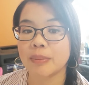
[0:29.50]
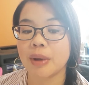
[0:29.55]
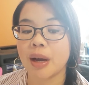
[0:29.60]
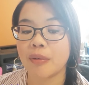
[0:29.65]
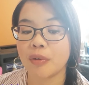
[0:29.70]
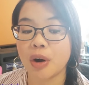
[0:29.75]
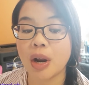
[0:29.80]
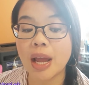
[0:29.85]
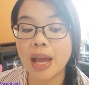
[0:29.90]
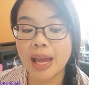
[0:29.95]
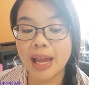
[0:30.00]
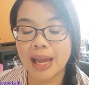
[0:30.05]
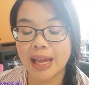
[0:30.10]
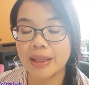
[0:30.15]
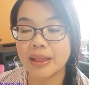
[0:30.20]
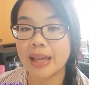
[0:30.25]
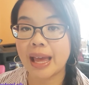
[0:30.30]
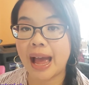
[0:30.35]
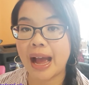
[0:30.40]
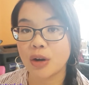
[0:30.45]
cover
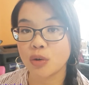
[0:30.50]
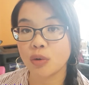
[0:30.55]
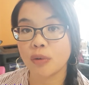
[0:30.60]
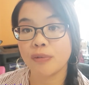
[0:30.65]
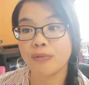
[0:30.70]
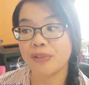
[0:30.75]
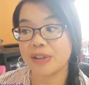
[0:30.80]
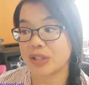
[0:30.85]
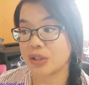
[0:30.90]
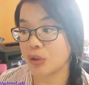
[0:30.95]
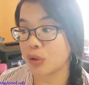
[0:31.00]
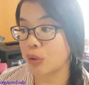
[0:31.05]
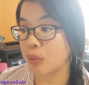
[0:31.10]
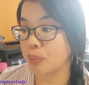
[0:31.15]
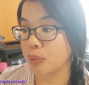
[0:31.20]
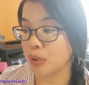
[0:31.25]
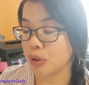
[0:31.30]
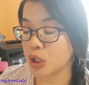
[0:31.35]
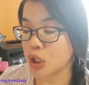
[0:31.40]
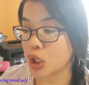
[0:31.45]
in the actual physical
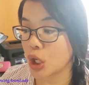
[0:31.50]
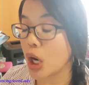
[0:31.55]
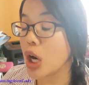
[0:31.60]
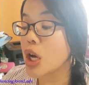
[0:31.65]
brochure.